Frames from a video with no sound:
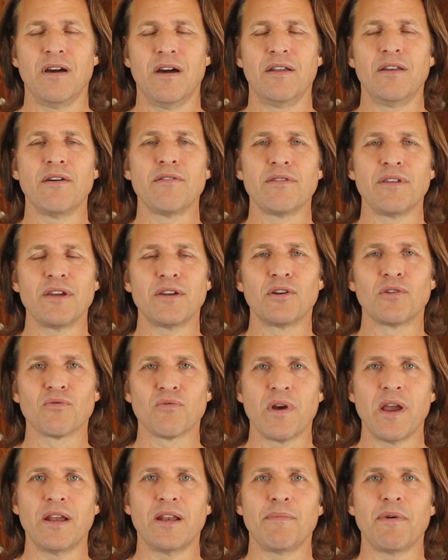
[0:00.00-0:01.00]
Another thing
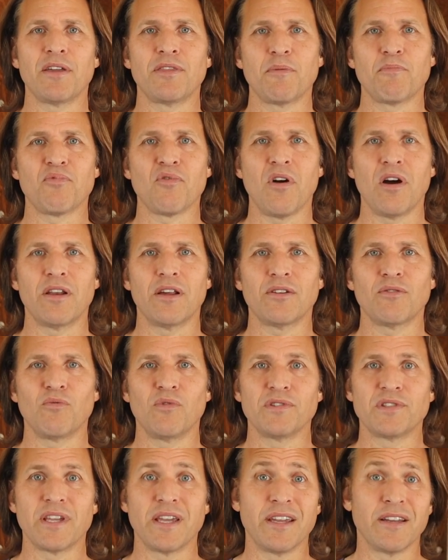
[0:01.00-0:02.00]
great about the product
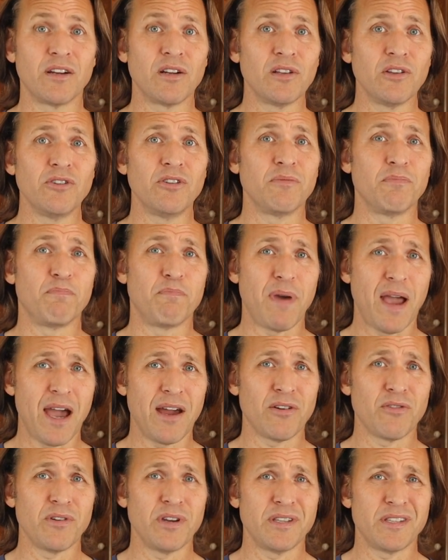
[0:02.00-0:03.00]
was they included
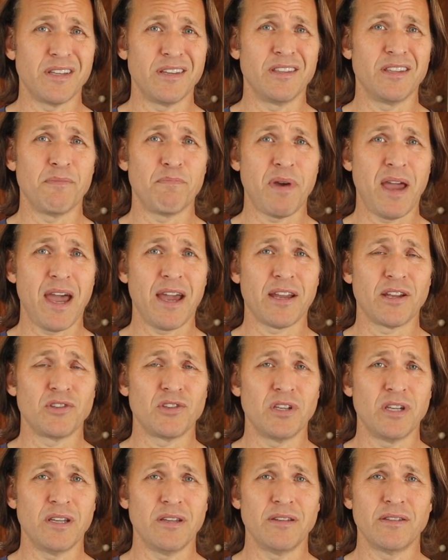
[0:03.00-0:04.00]
batteries in the
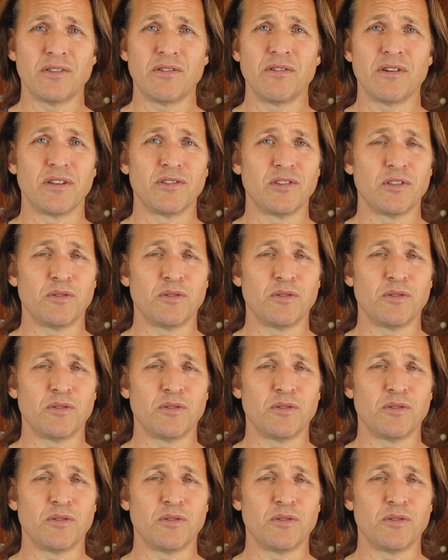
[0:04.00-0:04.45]
packaging, so you could